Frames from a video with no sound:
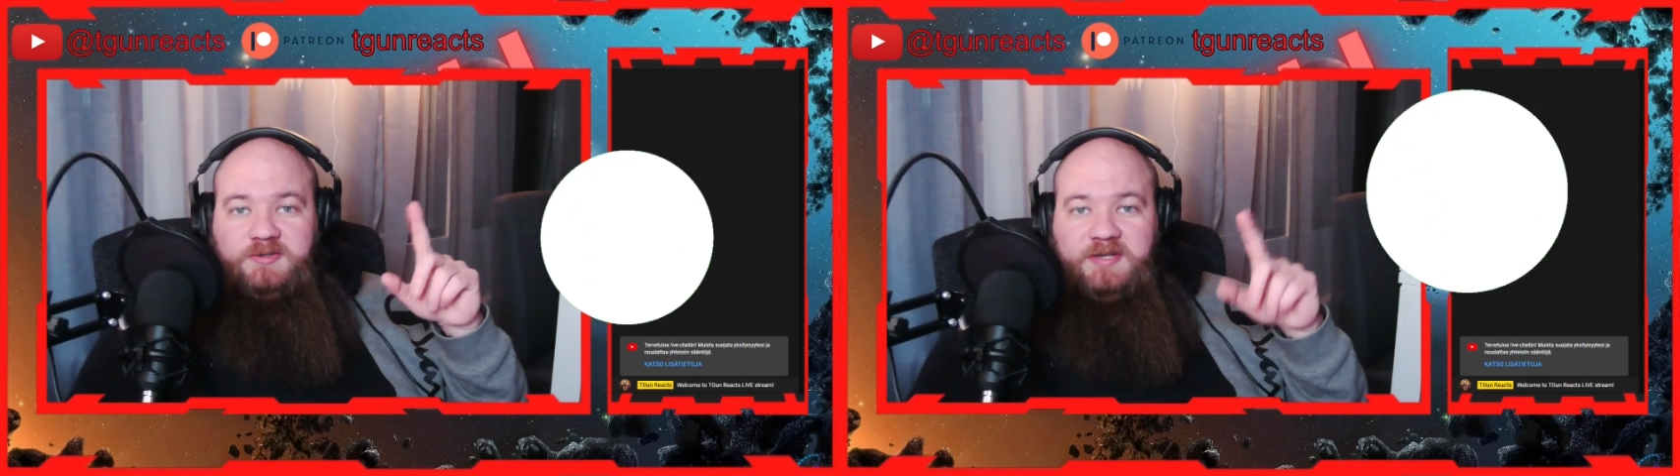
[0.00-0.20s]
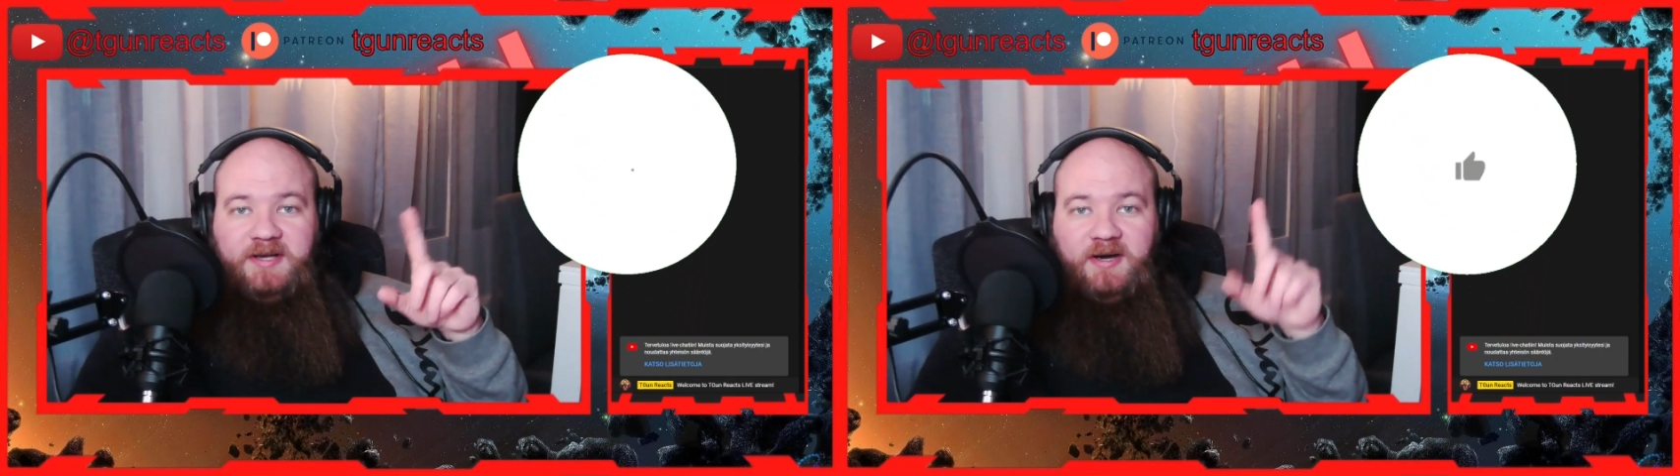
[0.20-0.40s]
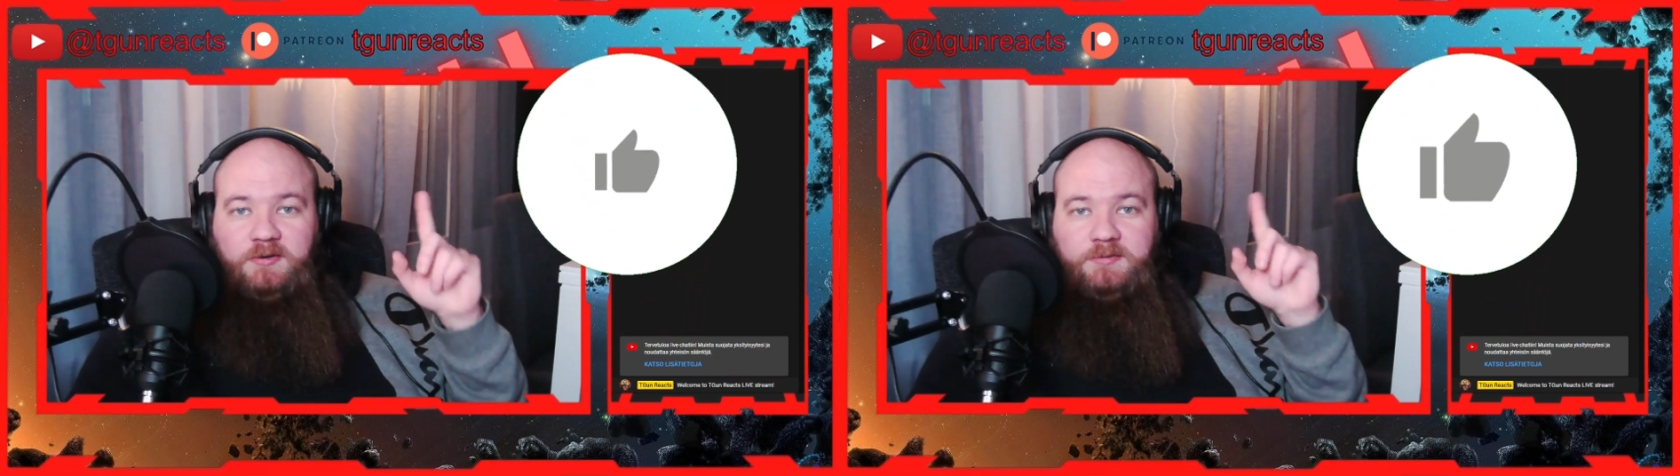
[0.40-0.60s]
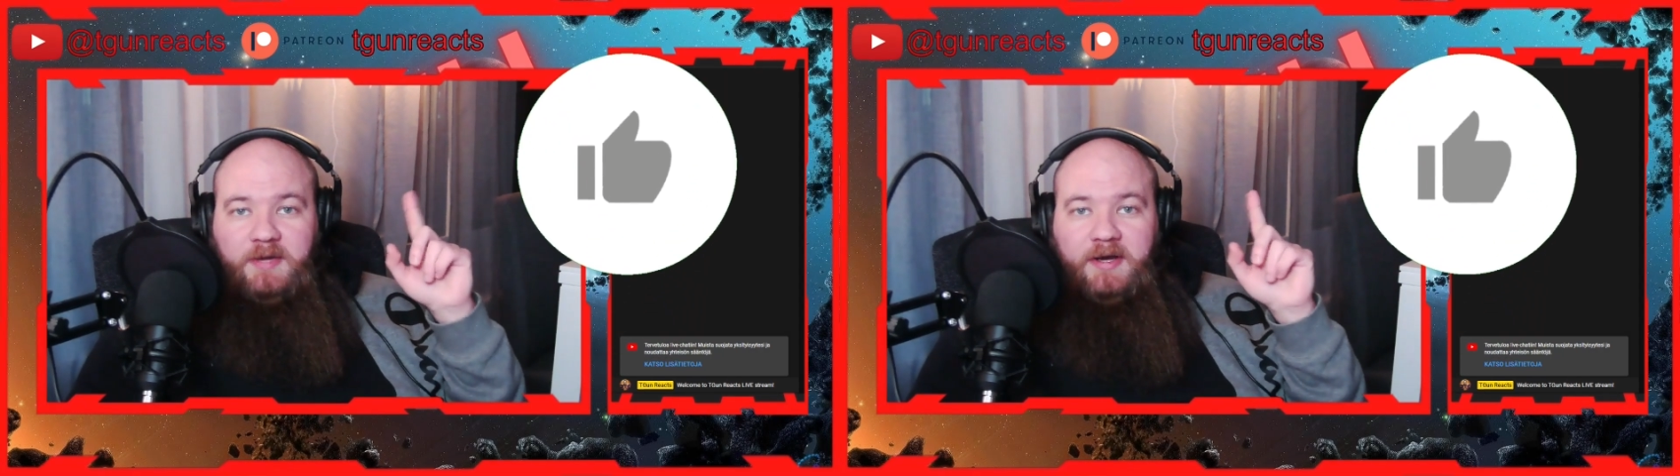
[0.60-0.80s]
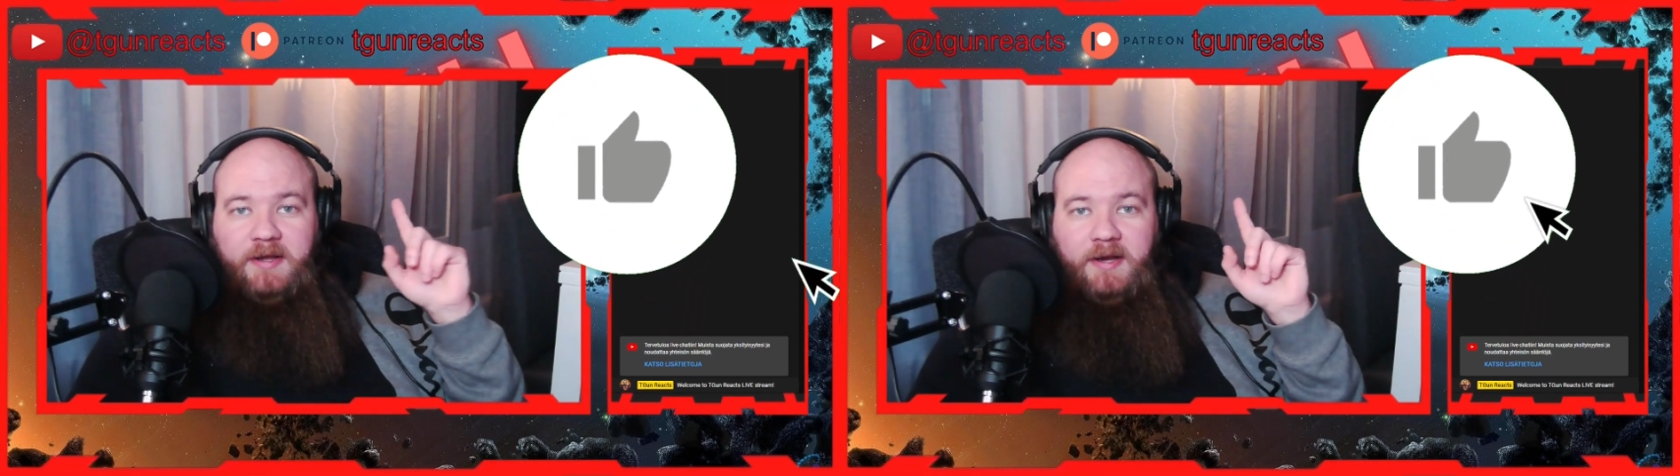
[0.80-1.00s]
check out
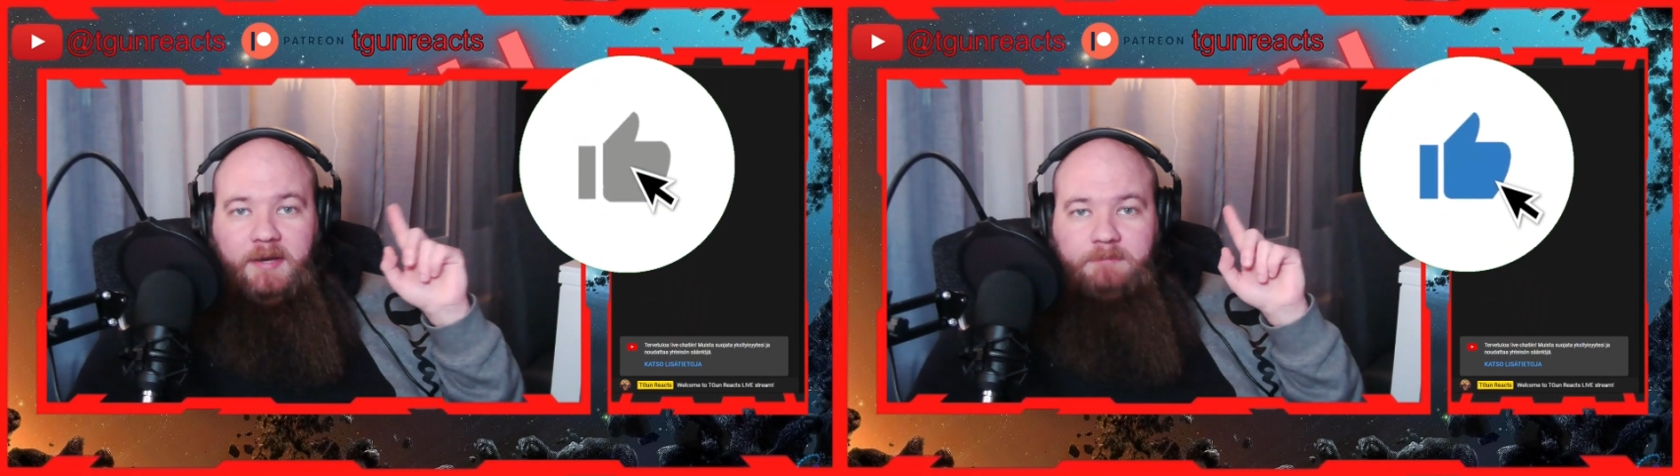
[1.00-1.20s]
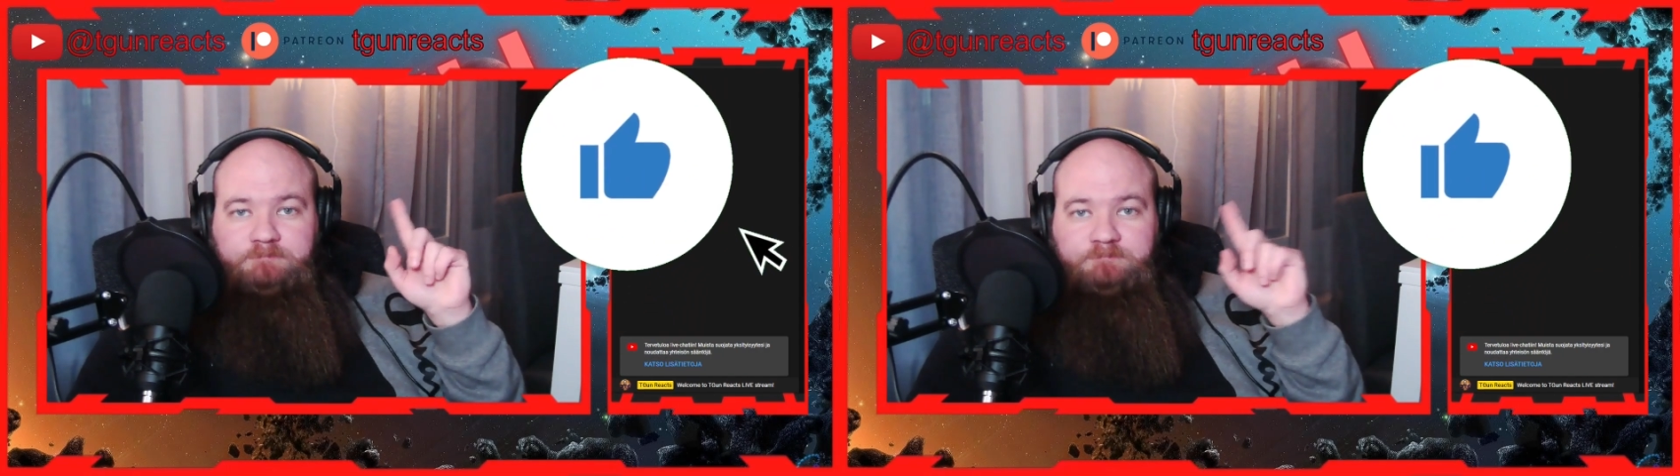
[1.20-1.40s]
my